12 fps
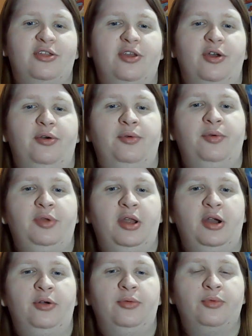So, you
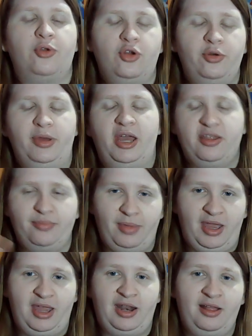know, Kuma
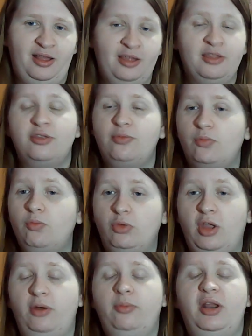has
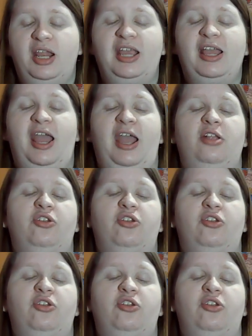done what he can